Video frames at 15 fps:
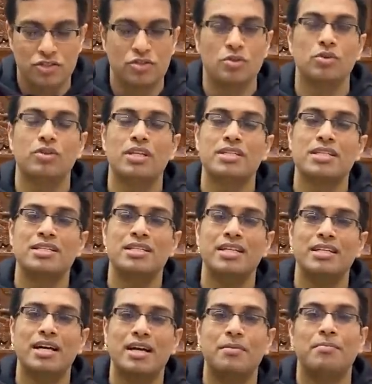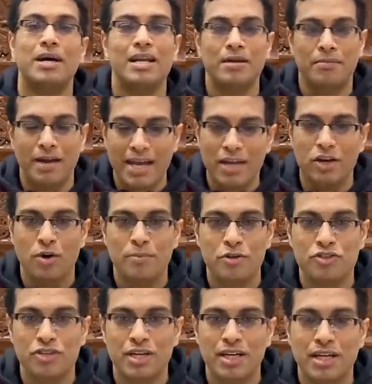So this is neither a bulk buying
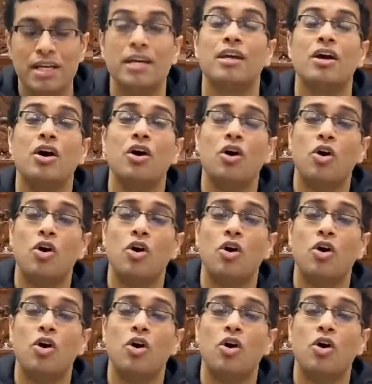opportunity